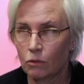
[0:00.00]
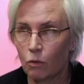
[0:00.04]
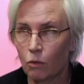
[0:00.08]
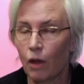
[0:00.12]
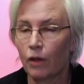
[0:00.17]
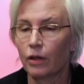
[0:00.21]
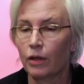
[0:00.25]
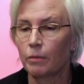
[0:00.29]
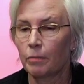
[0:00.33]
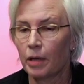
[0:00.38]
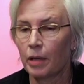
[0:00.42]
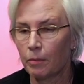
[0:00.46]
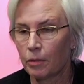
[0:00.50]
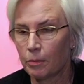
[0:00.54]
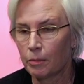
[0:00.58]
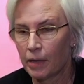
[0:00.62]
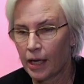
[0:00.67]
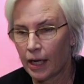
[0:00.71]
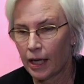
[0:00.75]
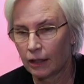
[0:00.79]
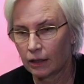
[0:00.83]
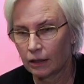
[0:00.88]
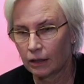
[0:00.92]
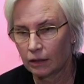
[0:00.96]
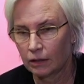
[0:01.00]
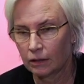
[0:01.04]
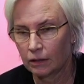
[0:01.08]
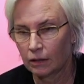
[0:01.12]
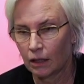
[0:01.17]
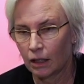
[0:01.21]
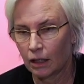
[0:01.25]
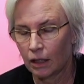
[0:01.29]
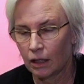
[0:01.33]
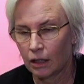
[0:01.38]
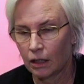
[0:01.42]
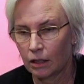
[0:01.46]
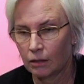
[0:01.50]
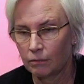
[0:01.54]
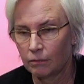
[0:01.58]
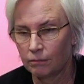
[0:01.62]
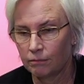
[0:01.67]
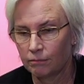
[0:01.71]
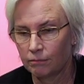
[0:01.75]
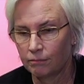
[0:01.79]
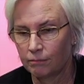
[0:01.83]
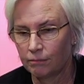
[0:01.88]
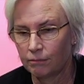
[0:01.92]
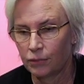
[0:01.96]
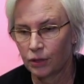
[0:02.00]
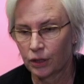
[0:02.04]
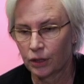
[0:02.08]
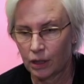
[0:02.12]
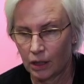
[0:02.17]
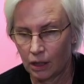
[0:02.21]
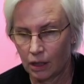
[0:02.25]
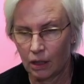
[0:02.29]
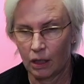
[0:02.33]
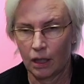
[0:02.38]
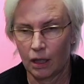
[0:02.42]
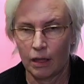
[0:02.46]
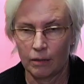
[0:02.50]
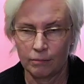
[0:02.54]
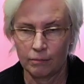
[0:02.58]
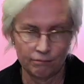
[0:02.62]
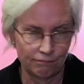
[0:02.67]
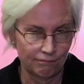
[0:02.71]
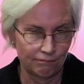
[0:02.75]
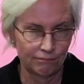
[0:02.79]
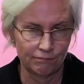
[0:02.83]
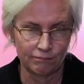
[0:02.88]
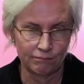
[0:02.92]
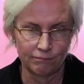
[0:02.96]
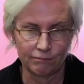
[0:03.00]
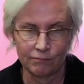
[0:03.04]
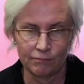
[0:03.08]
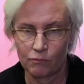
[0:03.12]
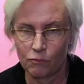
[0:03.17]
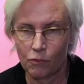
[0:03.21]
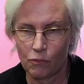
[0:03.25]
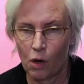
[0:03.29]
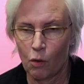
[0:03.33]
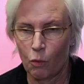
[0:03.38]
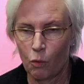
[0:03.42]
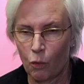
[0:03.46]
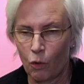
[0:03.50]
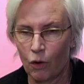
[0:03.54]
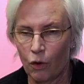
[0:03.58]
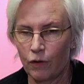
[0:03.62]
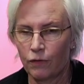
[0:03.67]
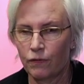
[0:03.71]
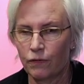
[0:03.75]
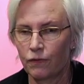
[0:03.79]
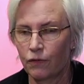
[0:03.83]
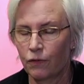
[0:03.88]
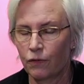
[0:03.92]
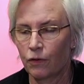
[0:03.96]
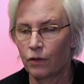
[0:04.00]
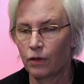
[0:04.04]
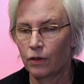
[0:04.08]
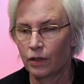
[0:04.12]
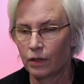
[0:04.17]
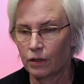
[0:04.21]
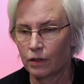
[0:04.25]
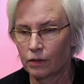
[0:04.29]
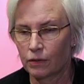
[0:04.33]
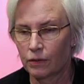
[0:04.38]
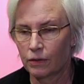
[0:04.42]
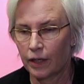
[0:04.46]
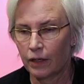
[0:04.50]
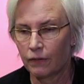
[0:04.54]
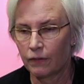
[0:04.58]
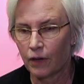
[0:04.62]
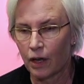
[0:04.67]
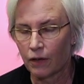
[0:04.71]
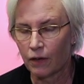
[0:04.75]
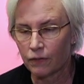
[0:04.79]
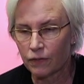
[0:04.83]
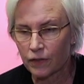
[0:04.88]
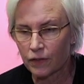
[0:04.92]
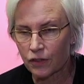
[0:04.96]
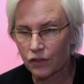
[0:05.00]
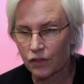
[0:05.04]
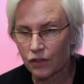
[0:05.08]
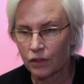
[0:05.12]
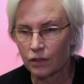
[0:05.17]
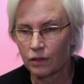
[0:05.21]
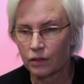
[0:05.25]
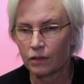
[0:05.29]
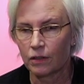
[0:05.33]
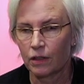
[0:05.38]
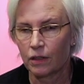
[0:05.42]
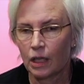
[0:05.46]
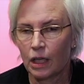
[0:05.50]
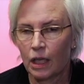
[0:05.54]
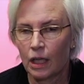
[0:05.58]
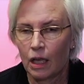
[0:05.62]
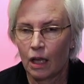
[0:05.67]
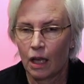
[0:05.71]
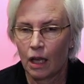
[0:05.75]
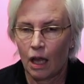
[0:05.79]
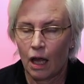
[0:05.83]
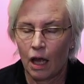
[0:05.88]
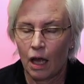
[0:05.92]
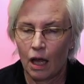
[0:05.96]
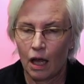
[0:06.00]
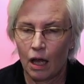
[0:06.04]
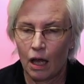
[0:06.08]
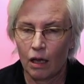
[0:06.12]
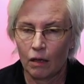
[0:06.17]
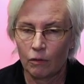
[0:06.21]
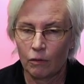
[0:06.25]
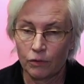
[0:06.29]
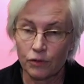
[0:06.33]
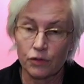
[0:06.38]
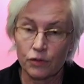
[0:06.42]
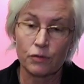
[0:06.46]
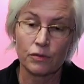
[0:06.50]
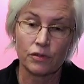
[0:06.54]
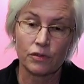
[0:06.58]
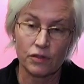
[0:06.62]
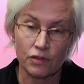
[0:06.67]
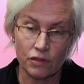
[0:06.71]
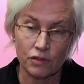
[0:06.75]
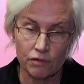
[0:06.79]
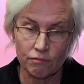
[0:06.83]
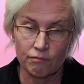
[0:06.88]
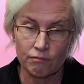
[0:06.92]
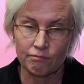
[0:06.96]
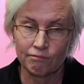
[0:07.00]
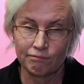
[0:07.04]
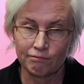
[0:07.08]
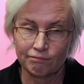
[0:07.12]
Quality Paperback Book Club Award for creative nonfiction, which is